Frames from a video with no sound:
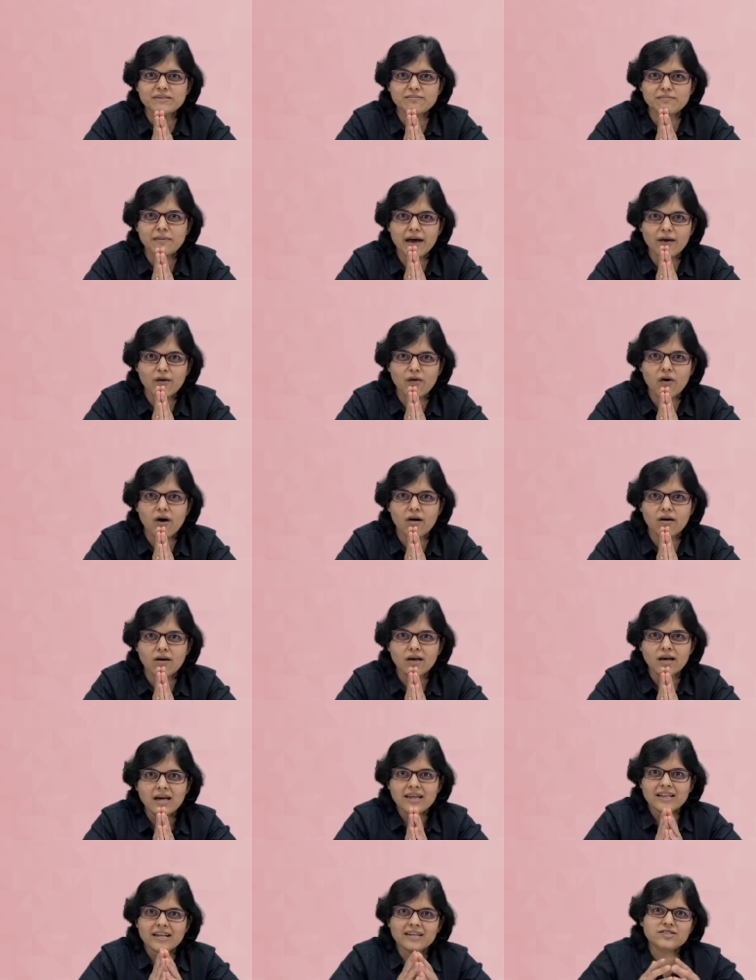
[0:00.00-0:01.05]
My God,
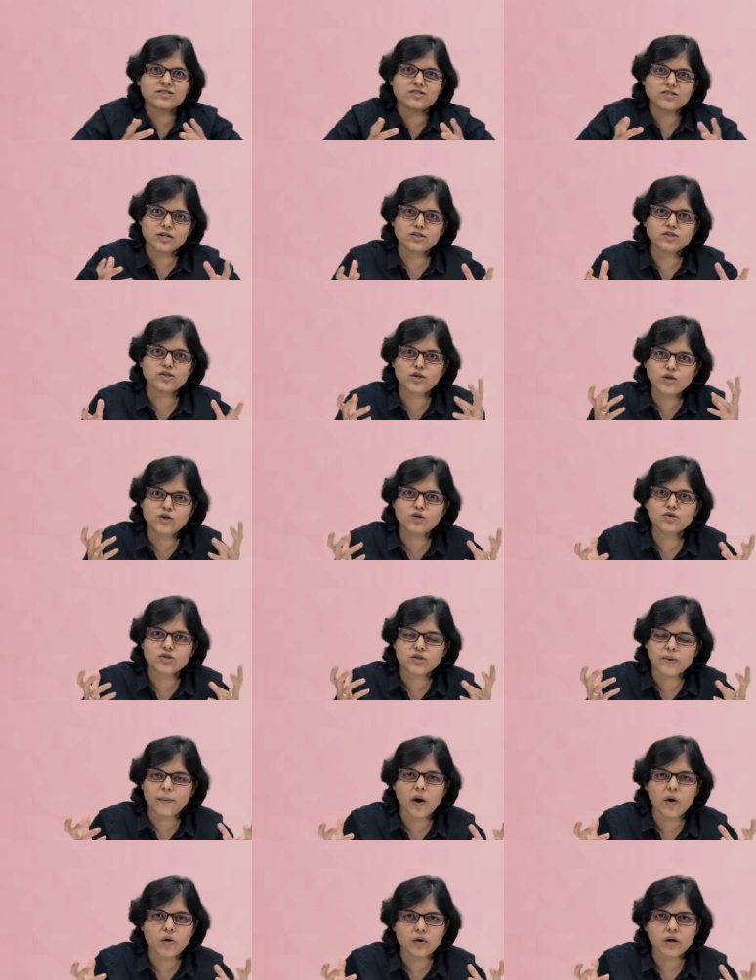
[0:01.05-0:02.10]
that's such a huge
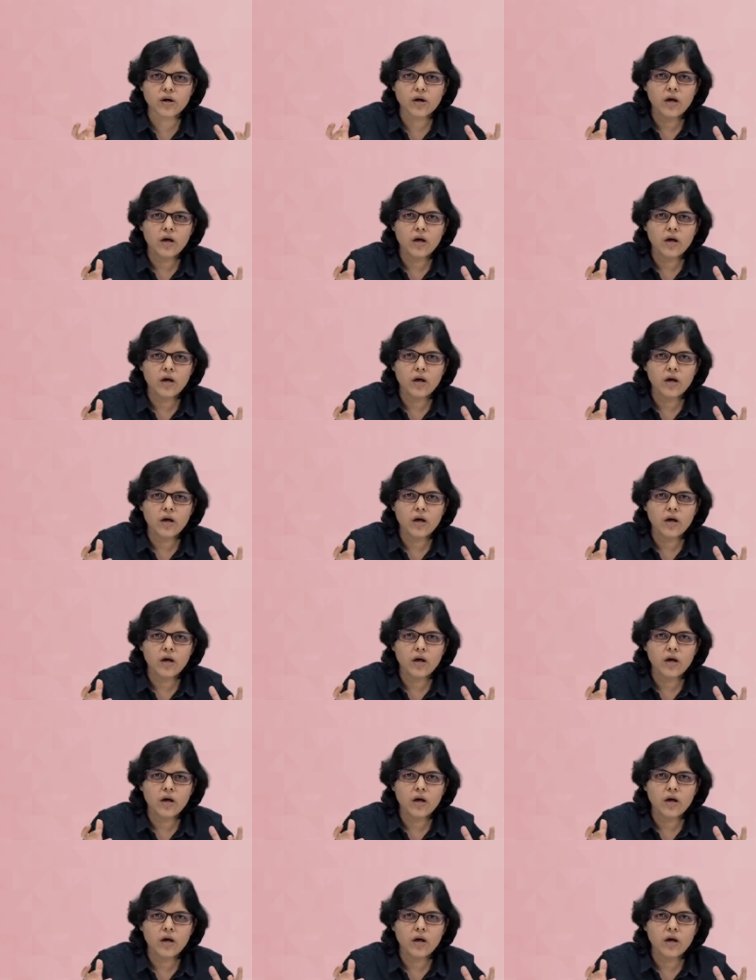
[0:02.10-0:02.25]
amount.